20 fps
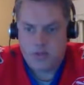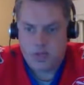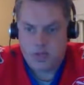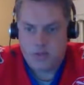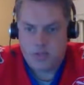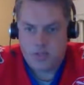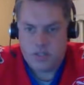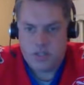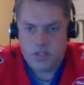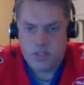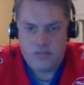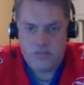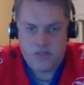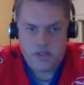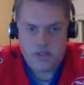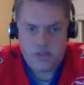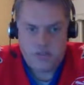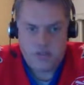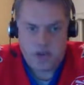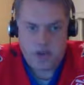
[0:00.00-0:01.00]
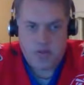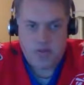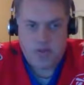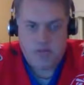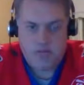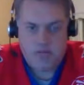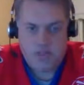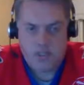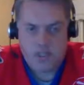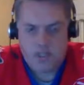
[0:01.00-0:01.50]
and he was going to be the defensive
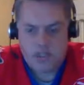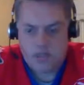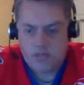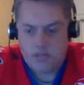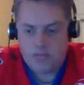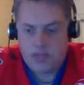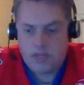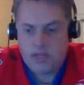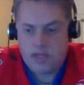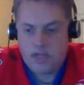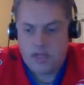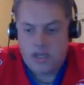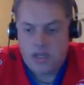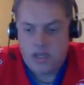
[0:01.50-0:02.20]
coach of the team,